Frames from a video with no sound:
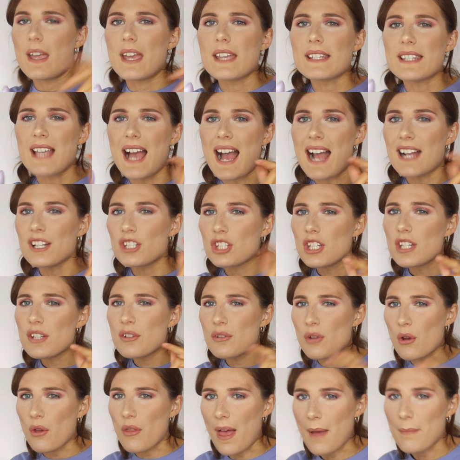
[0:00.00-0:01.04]
It's actually
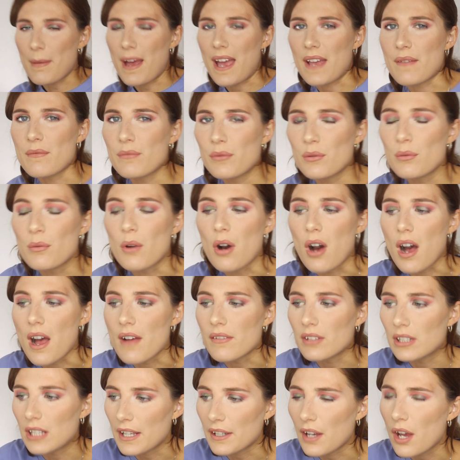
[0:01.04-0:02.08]
not that painful
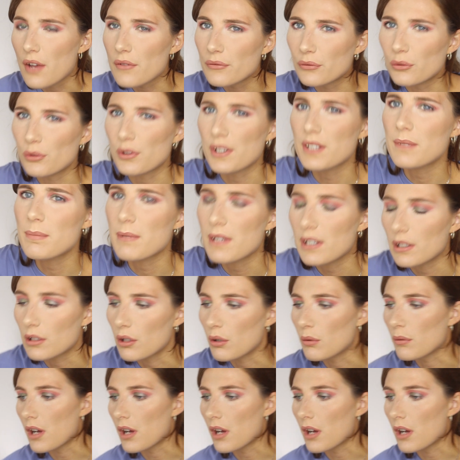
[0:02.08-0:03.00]
either, like I thought it'd be a lot